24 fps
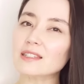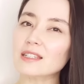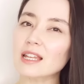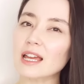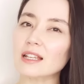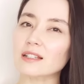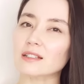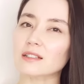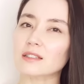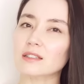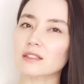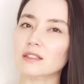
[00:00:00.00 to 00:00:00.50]

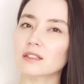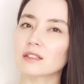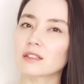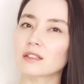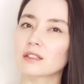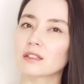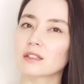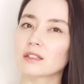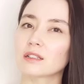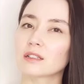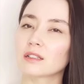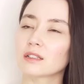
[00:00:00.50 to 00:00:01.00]
tense,
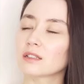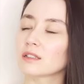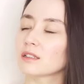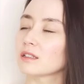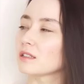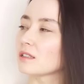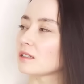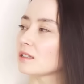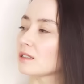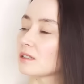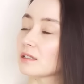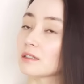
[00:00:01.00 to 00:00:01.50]

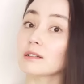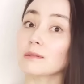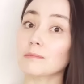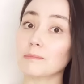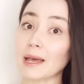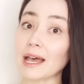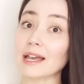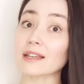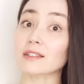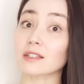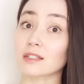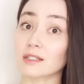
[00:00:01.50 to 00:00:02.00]

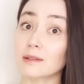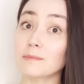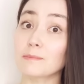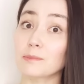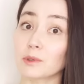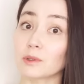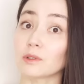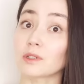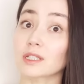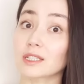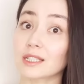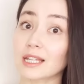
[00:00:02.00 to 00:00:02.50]
past
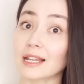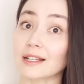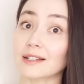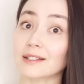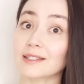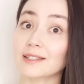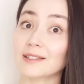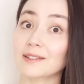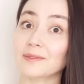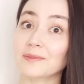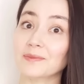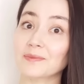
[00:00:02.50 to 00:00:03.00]
simple
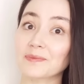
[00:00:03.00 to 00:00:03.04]
tense.